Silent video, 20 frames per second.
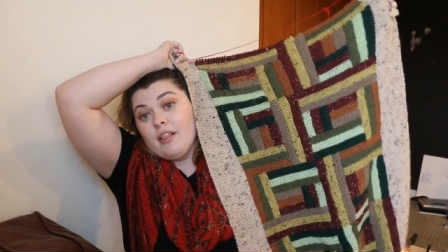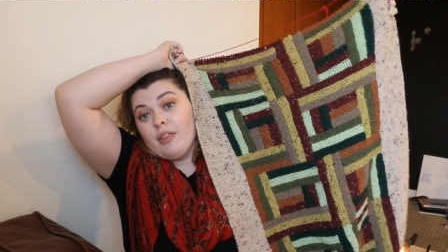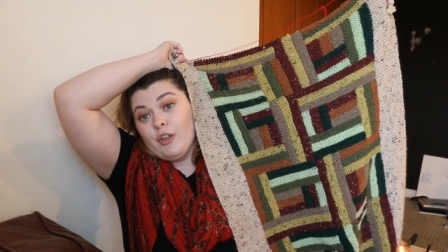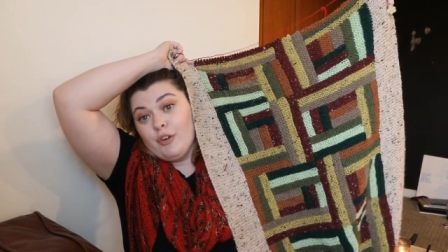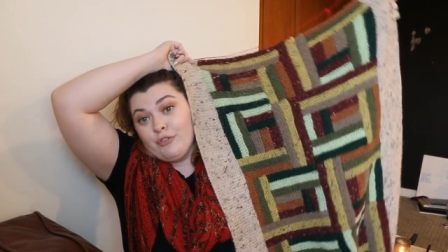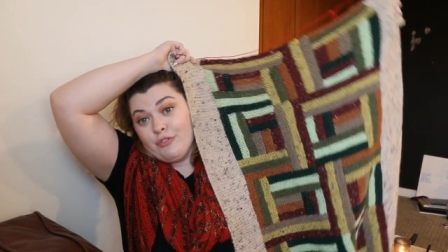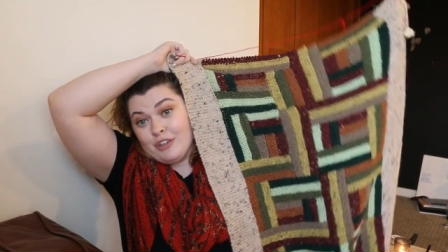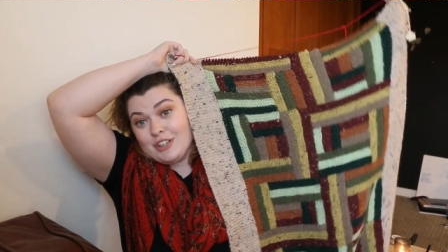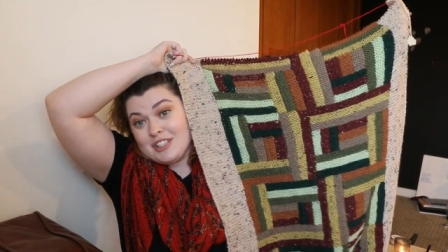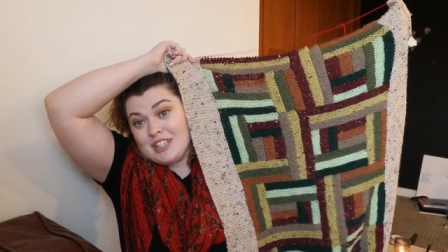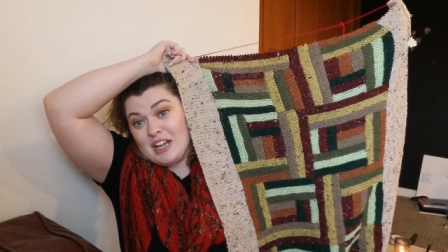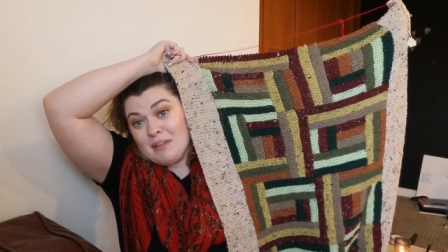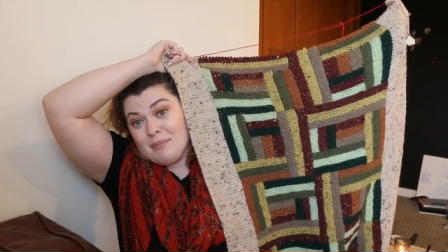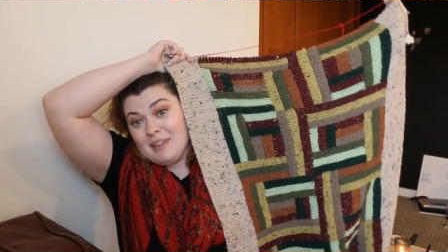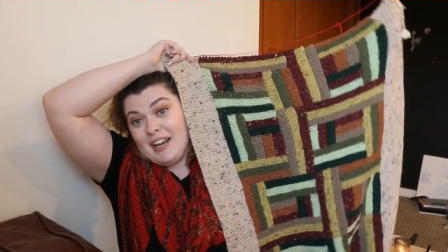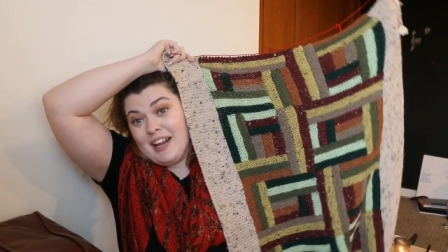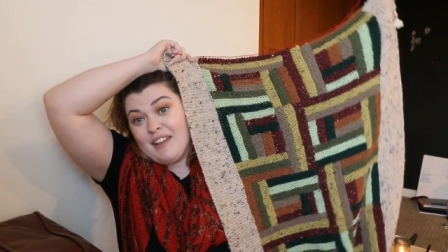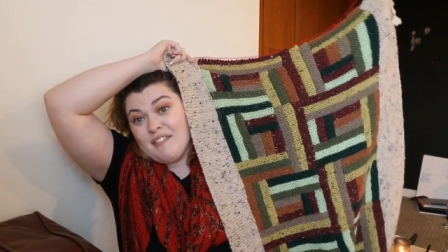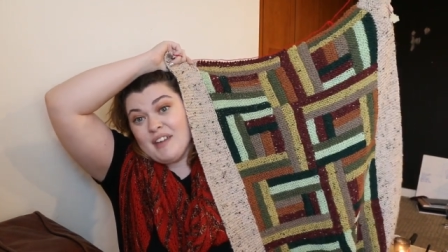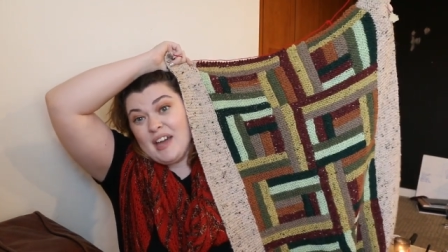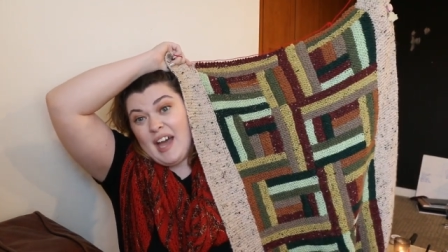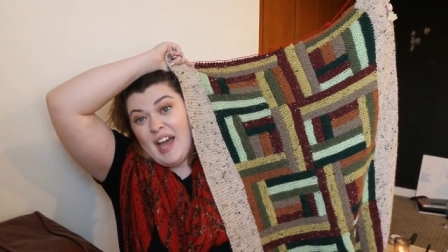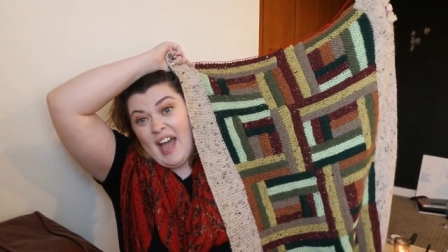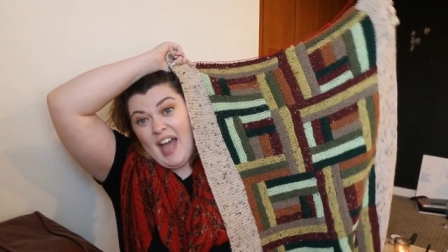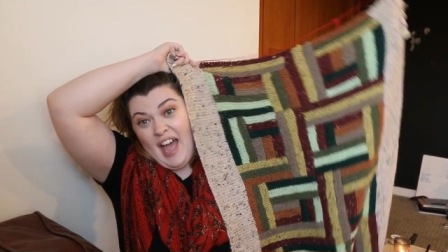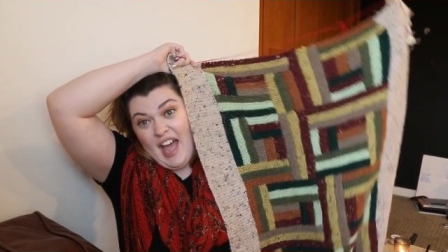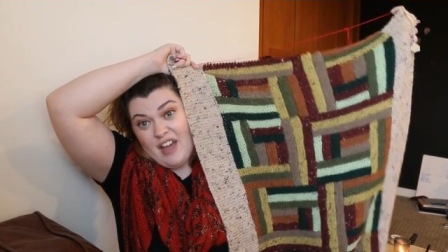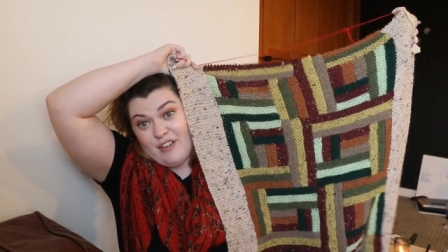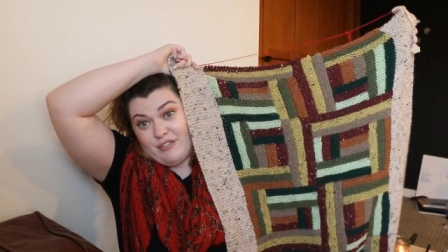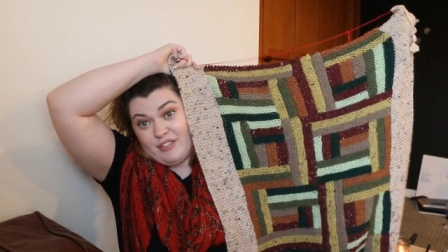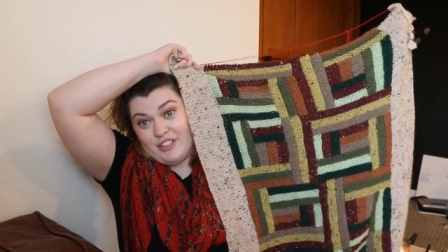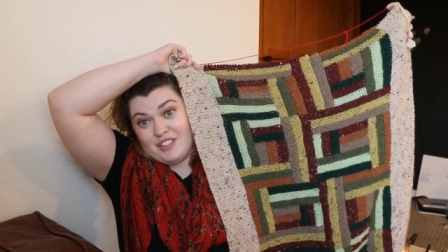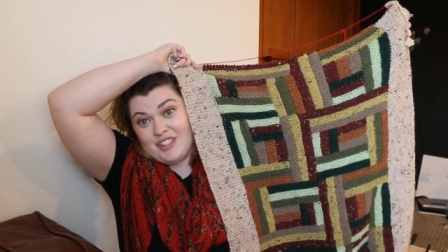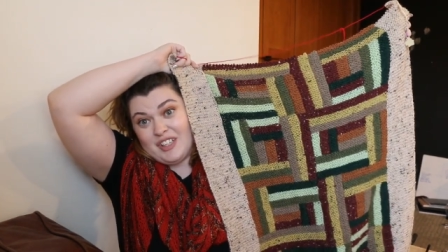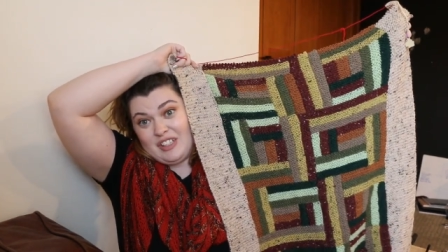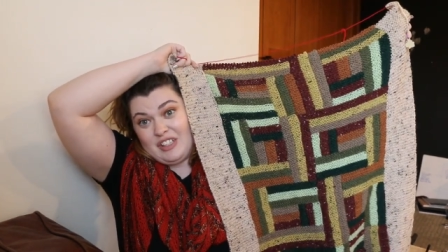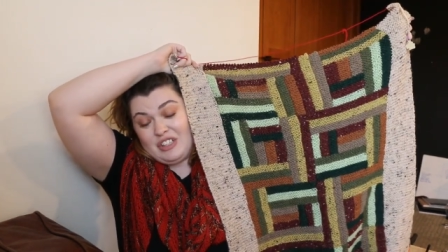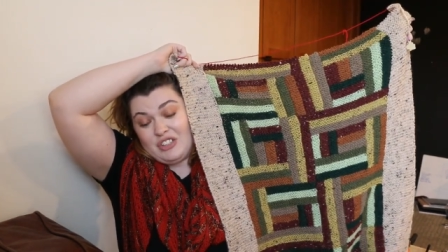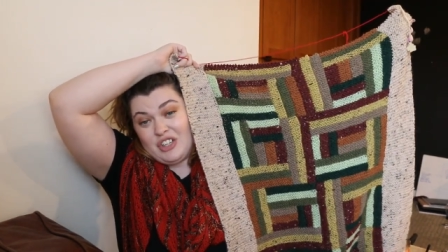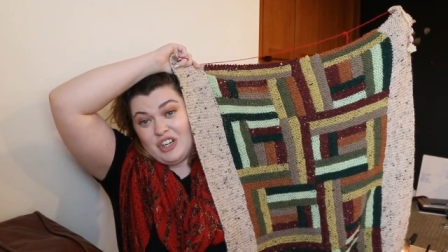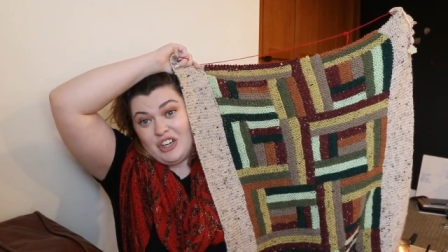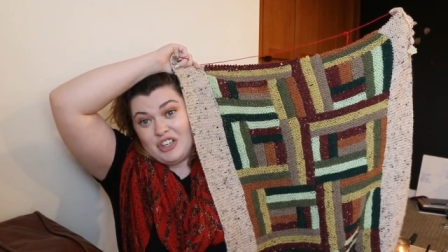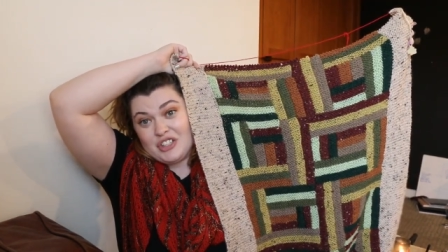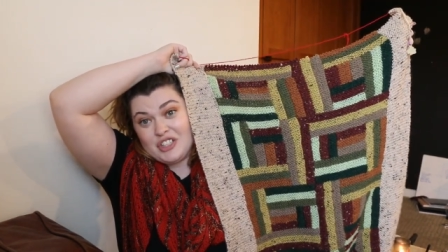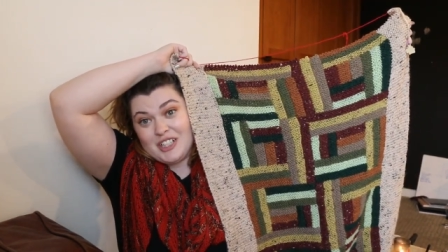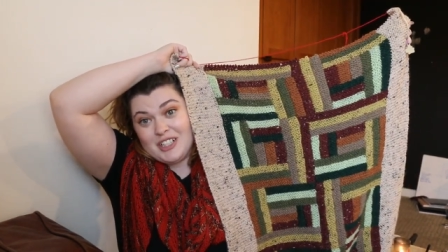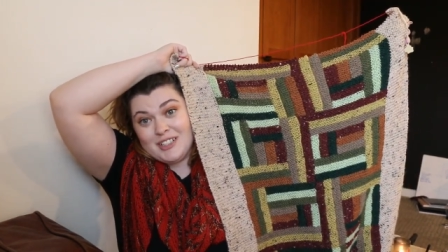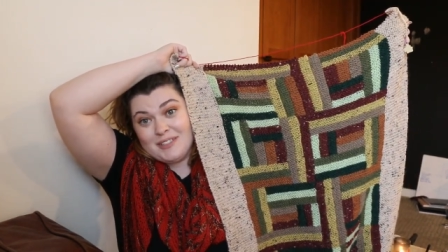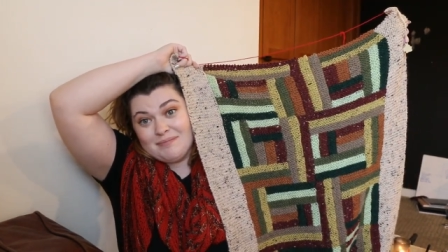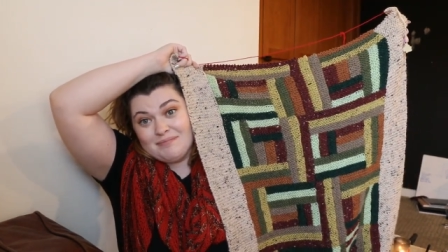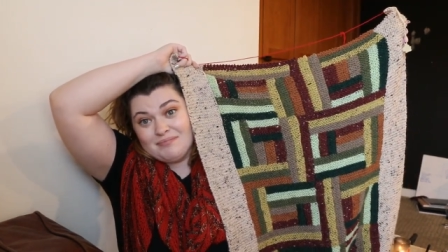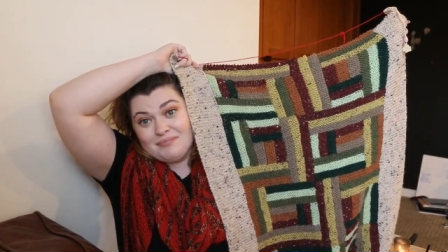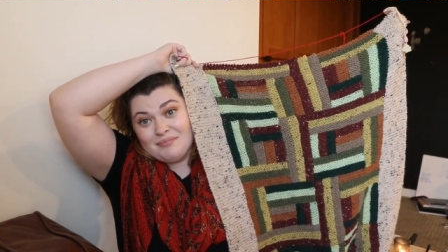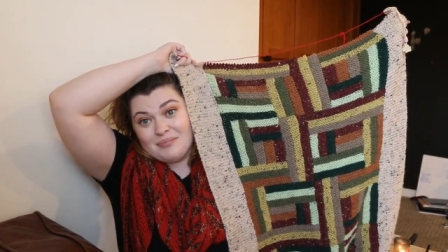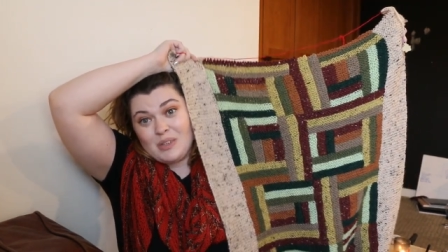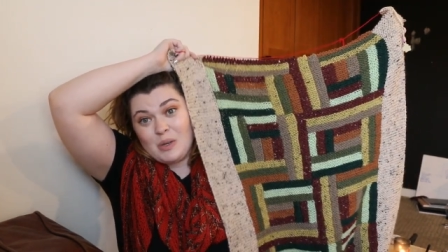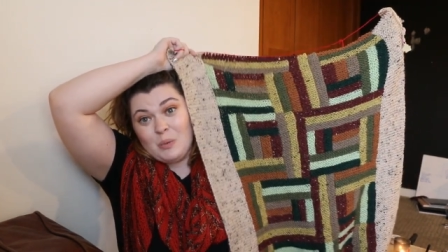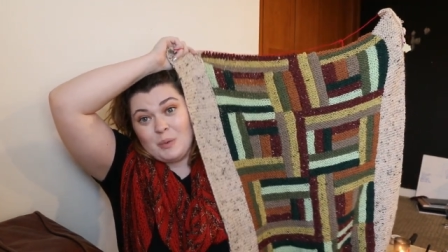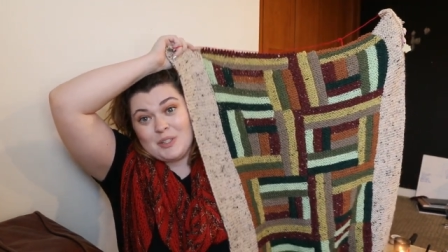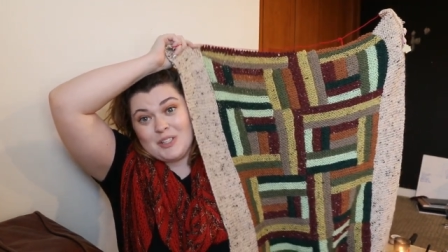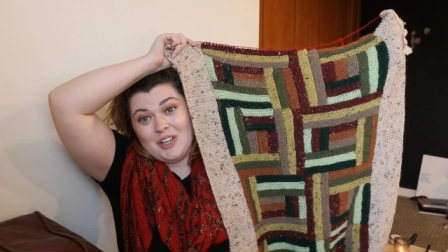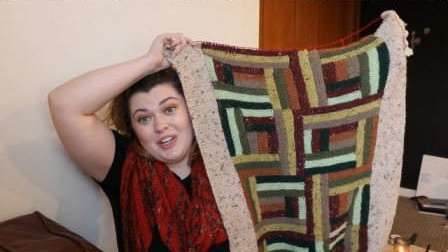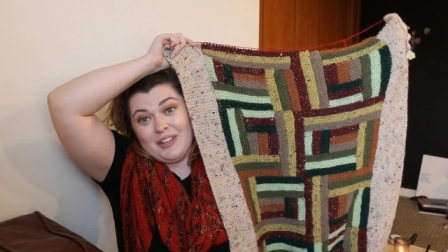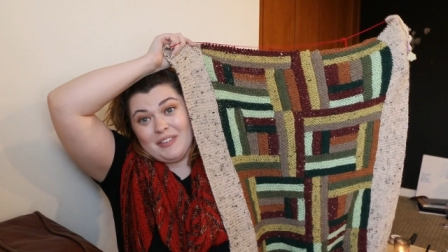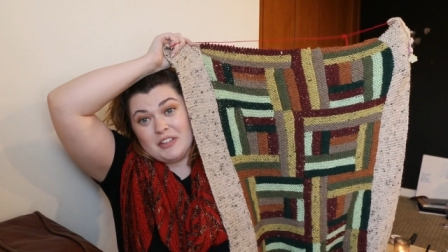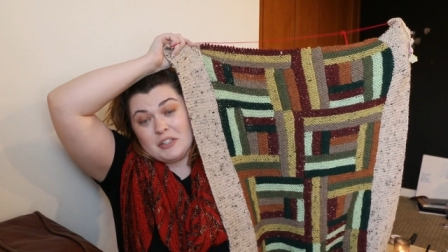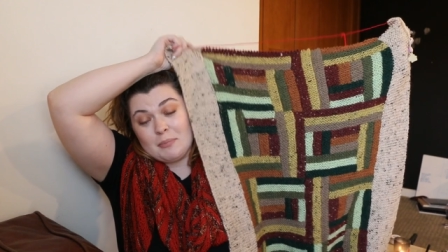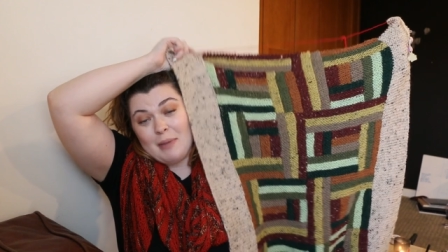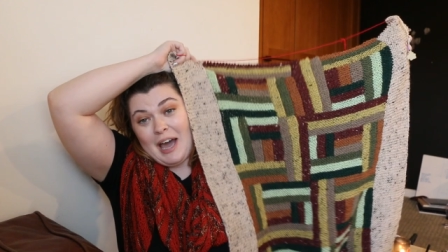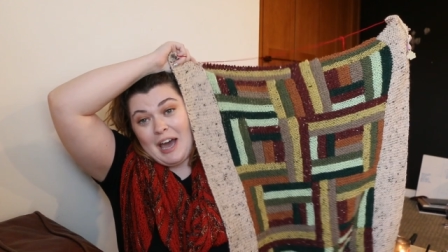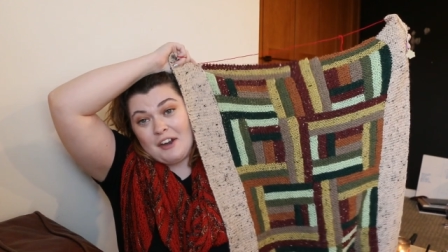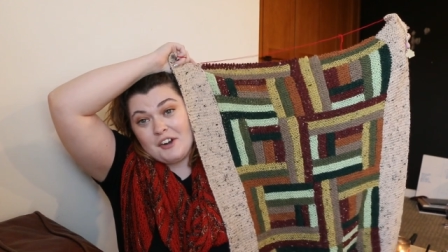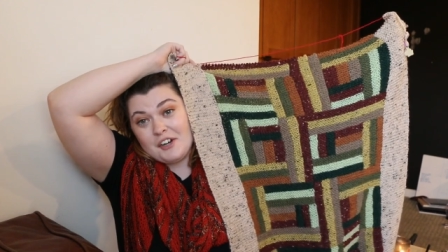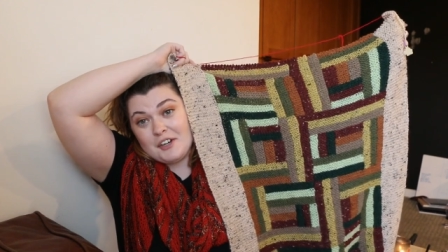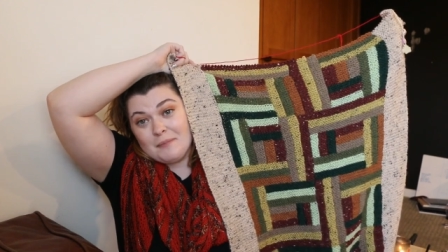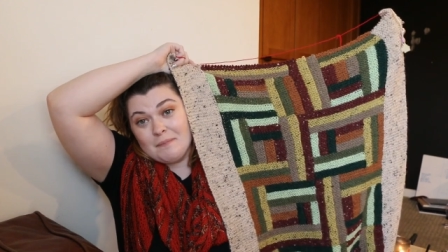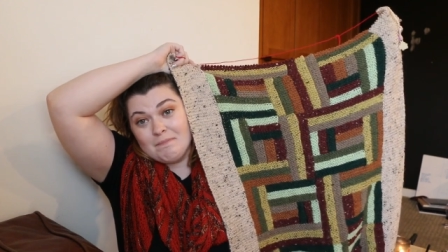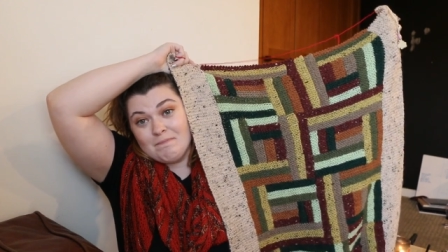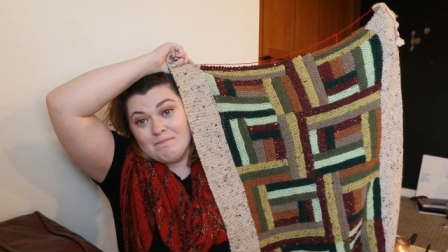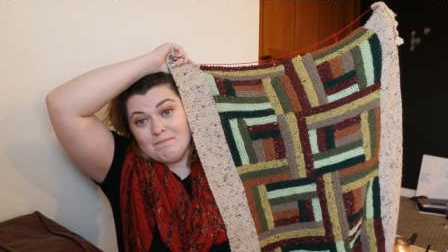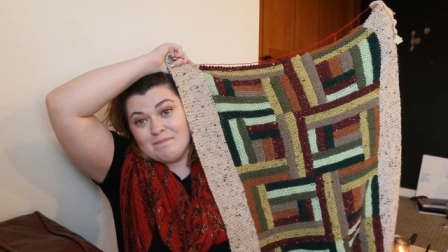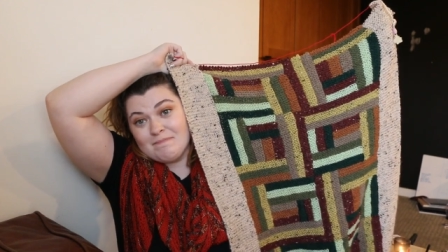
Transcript: the first time that I've ever done intarsia was on this pattern.